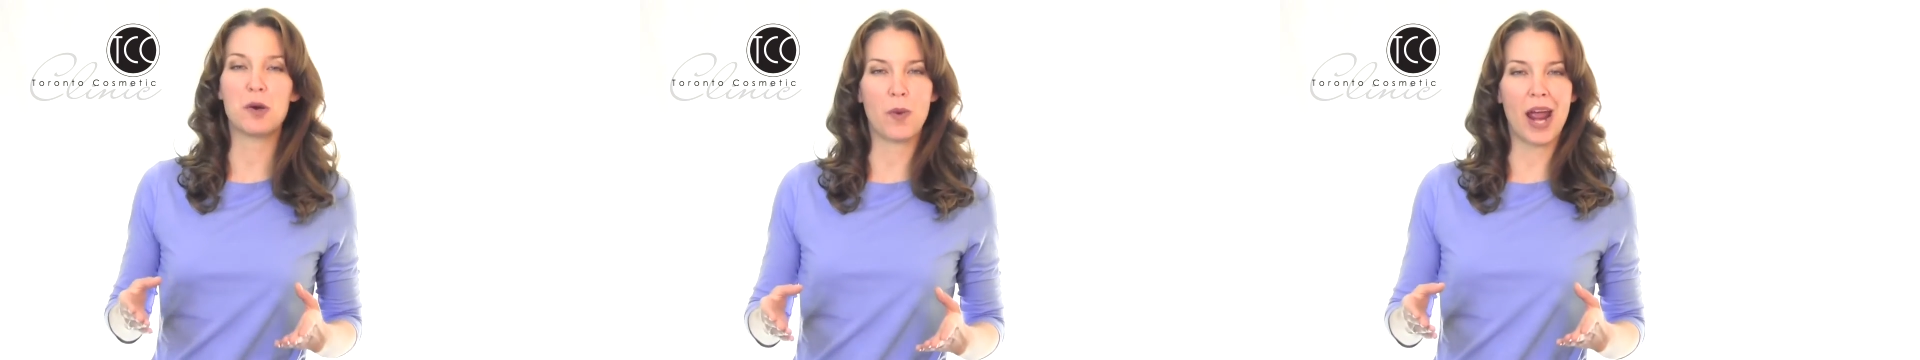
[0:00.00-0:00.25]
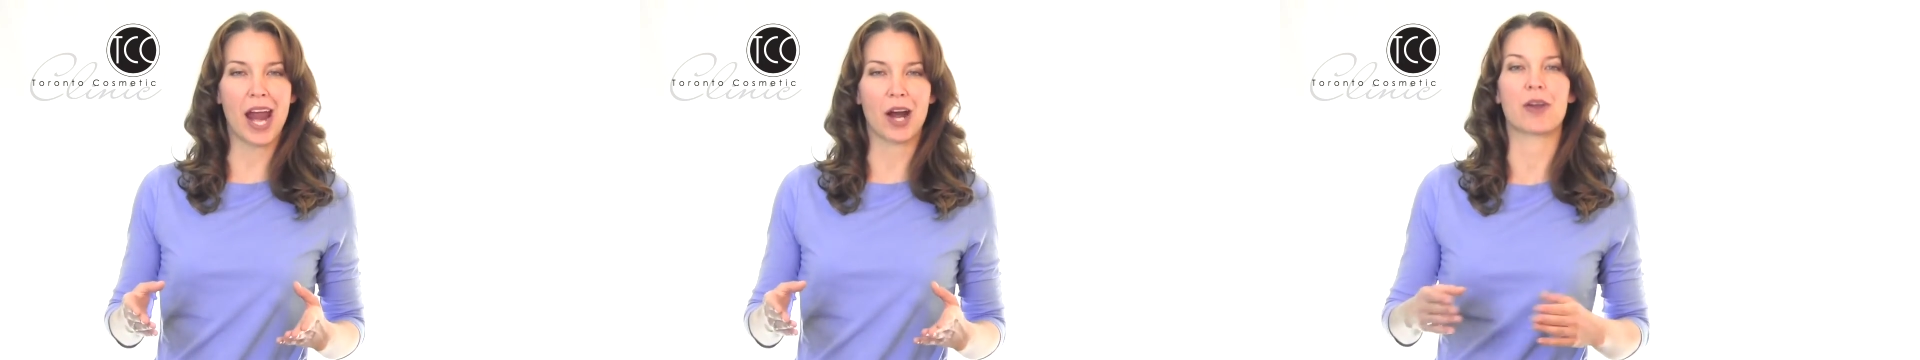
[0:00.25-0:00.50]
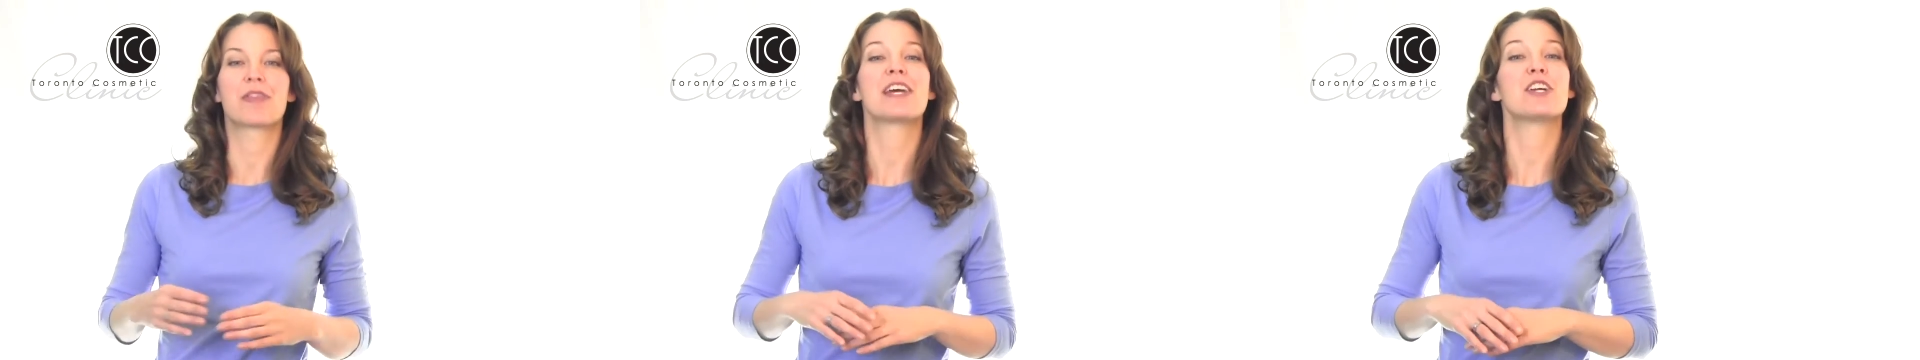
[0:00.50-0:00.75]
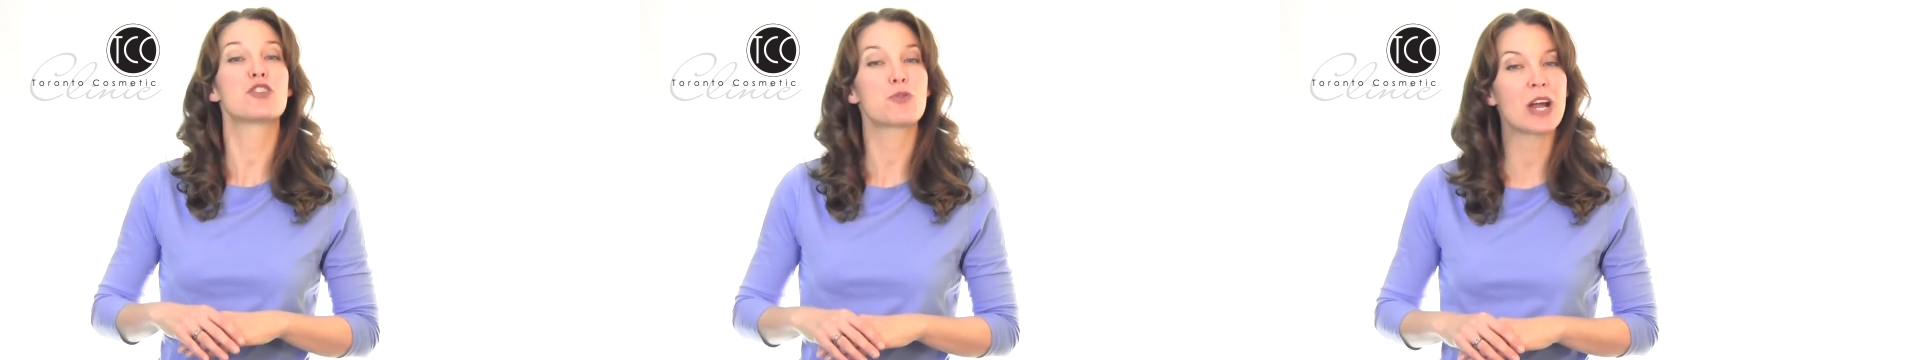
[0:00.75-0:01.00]
be aware
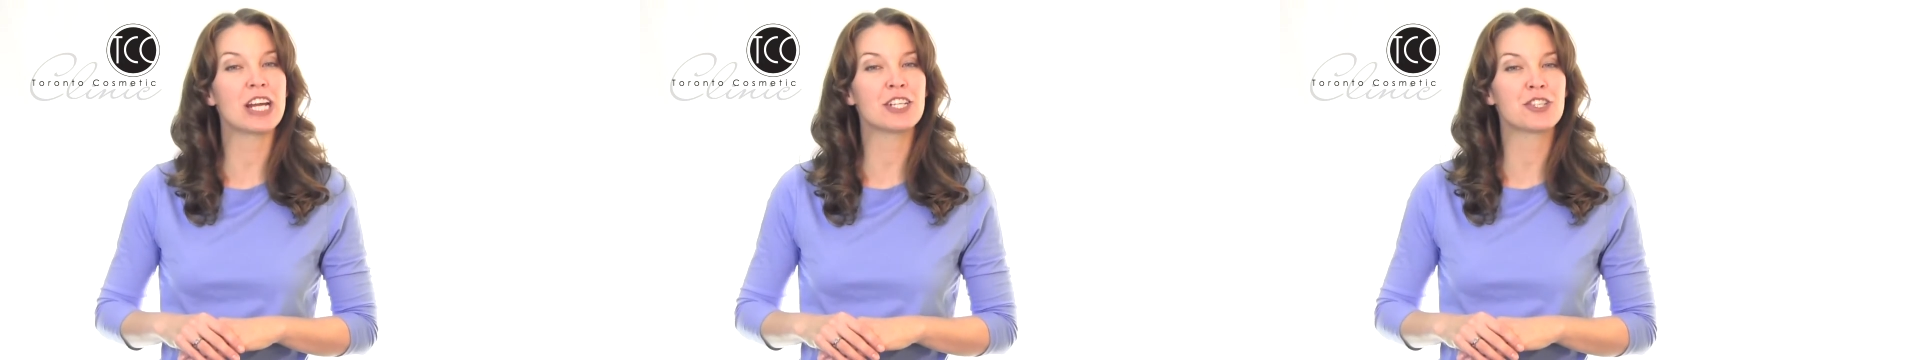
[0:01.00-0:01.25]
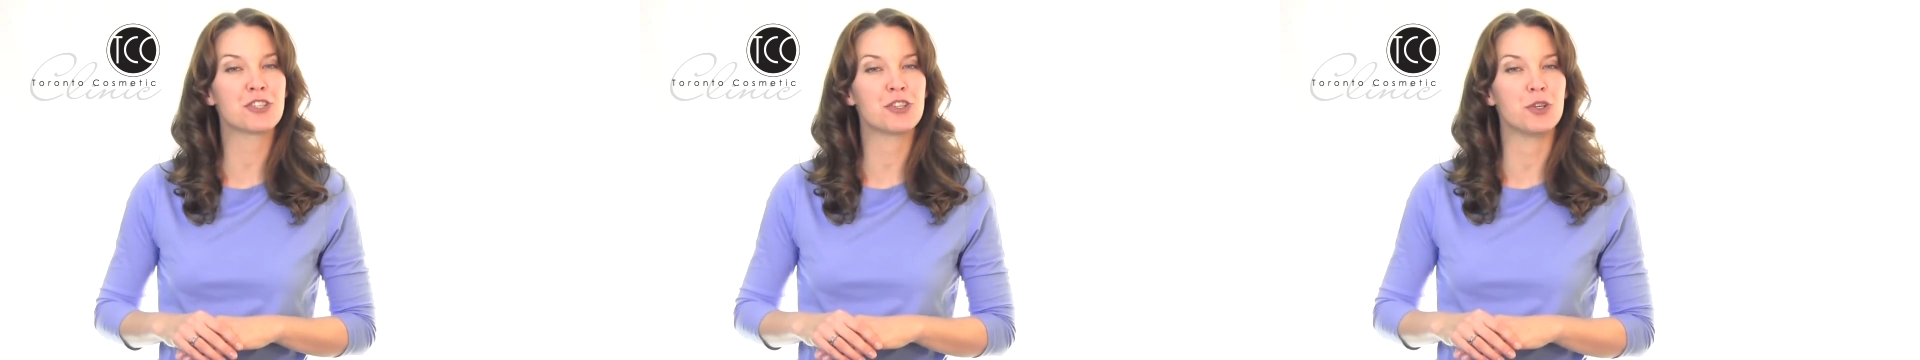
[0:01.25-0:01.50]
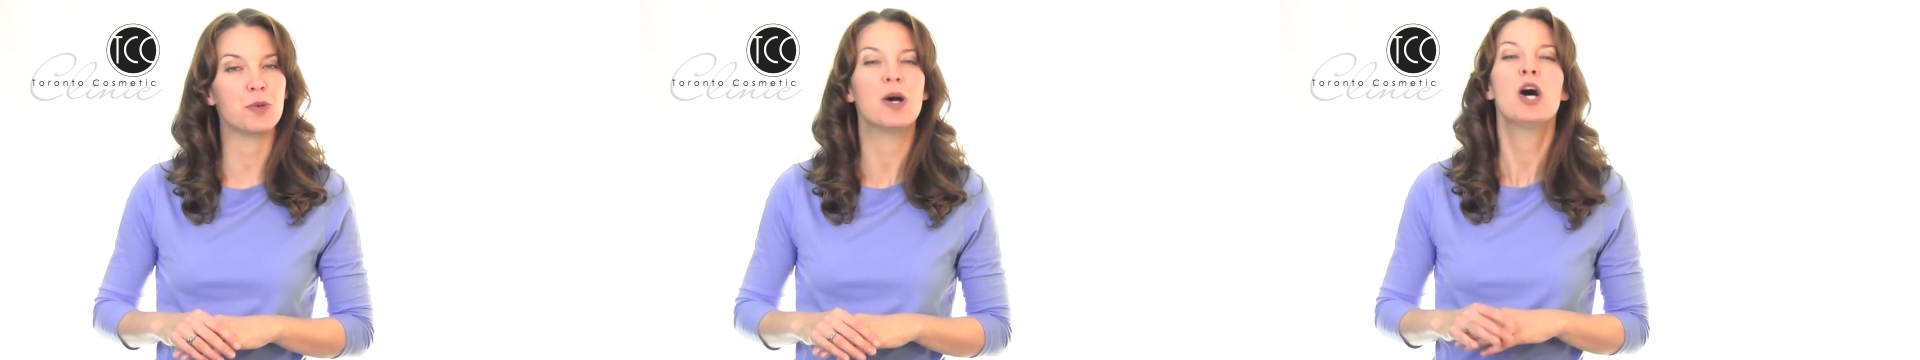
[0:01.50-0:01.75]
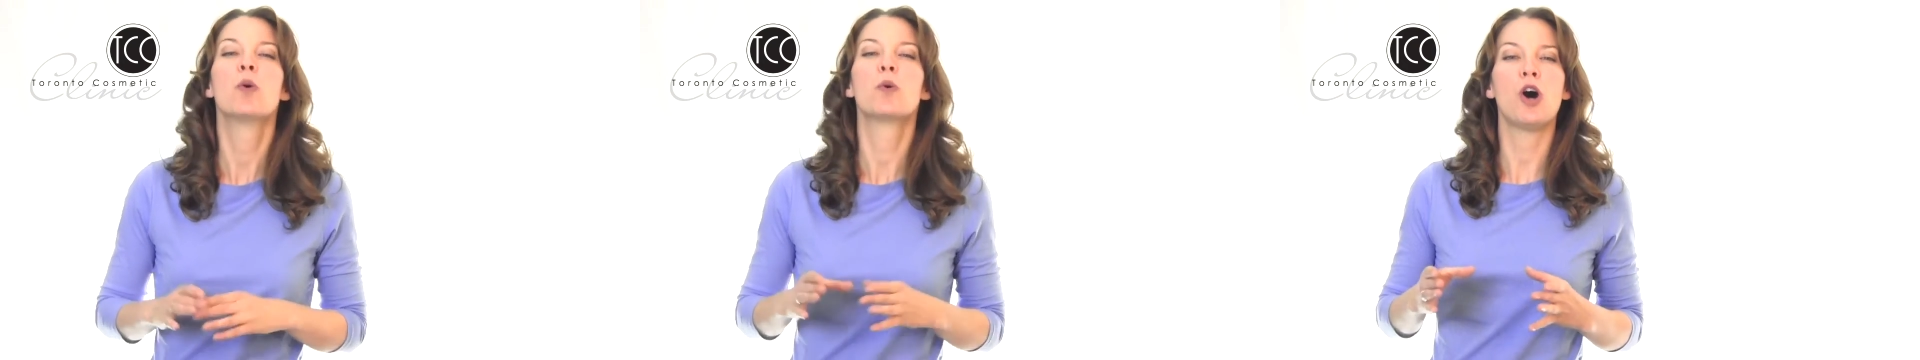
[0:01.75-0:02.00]
that a drainage tube
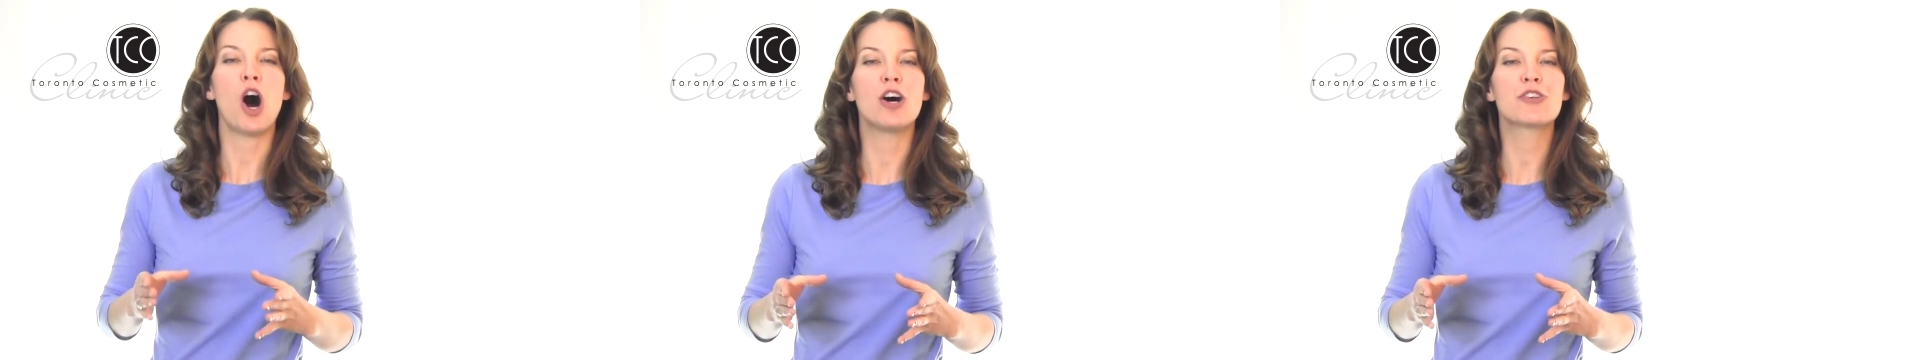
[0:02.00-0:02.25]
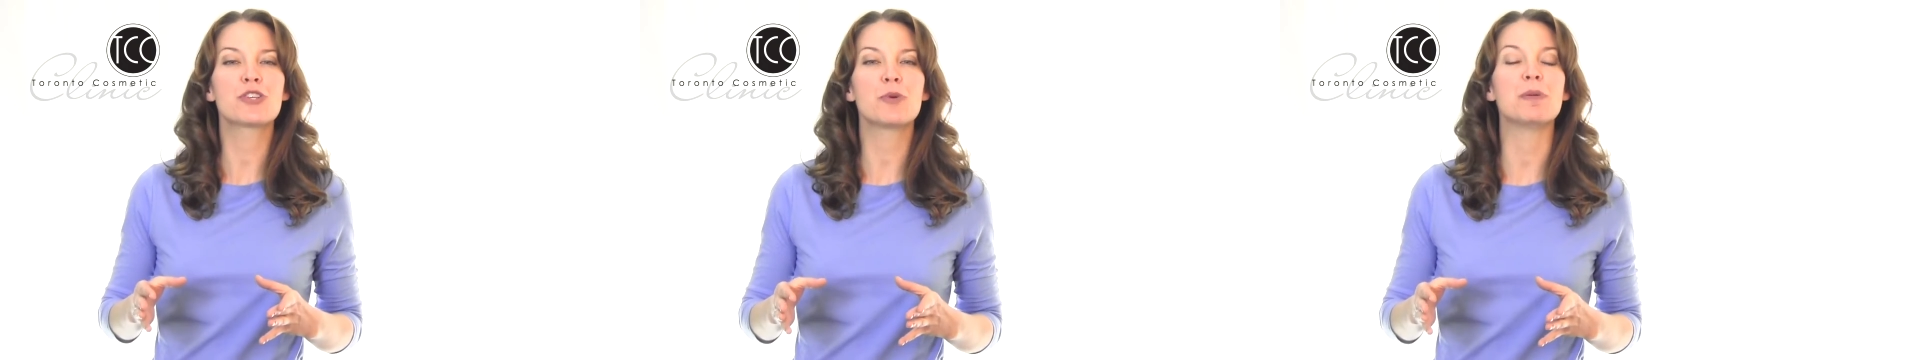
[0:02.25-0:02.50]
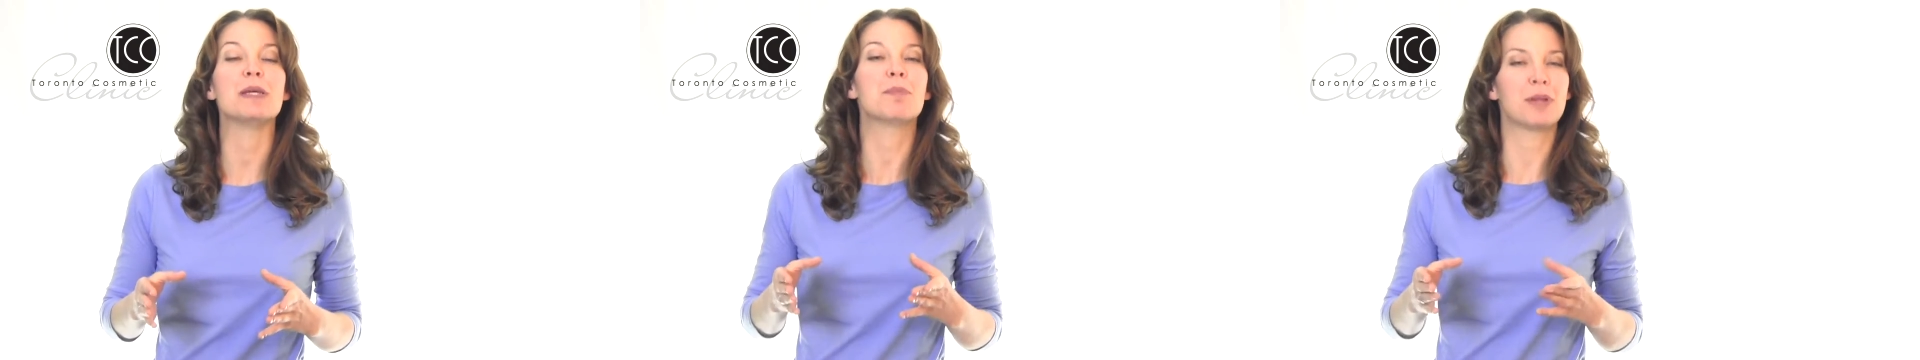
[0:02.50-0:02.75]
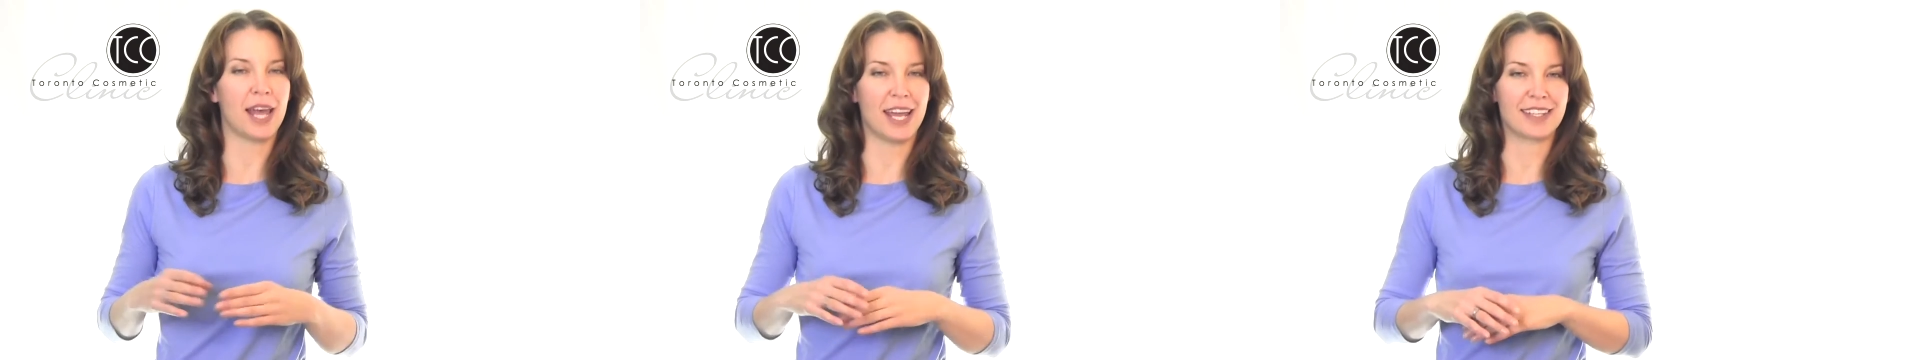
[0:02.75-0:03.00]
will also be
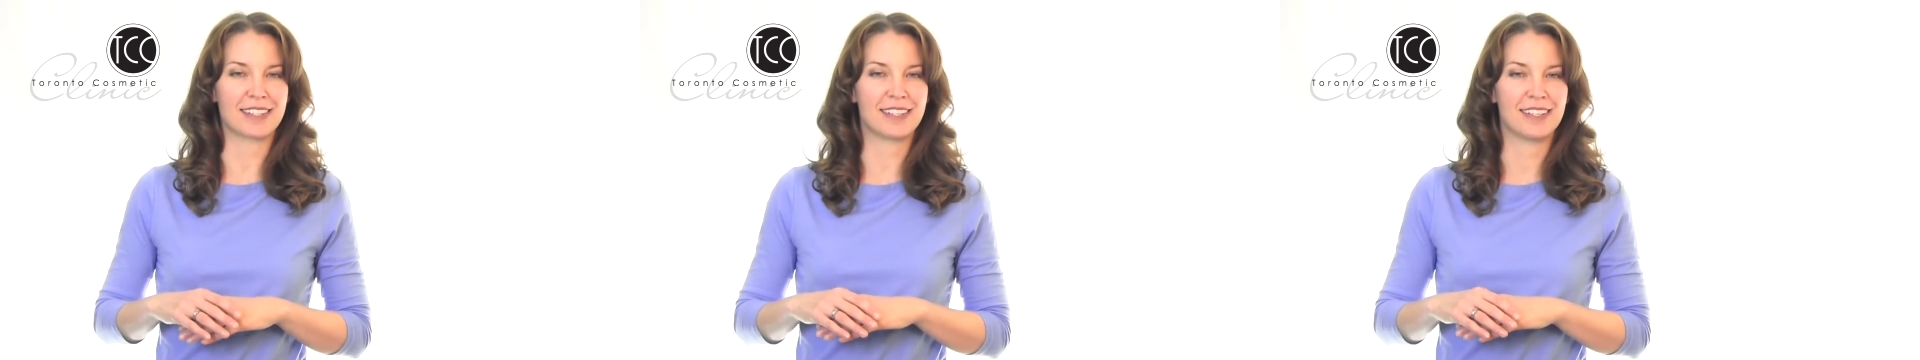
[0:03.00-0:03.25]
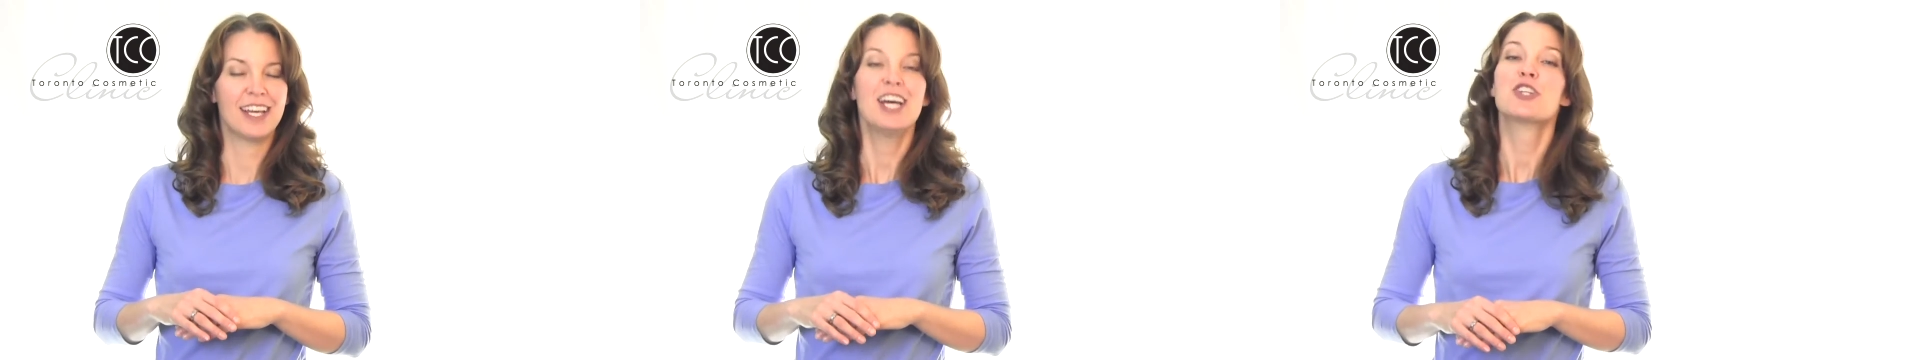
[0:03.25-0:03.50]
placed.